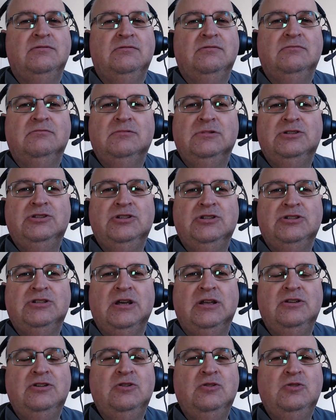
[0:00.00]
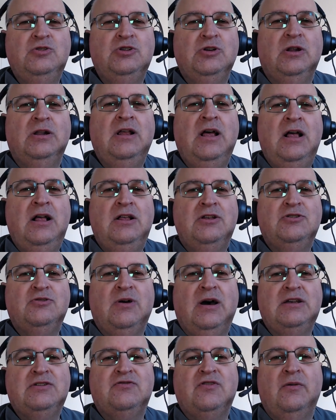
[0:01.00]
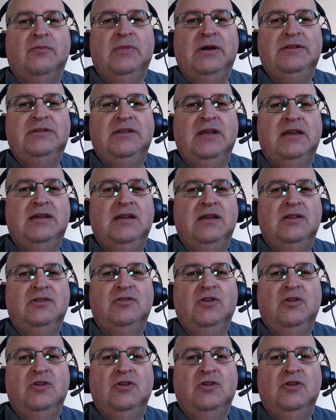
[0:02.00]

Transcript: which is unusual. So as from Monday,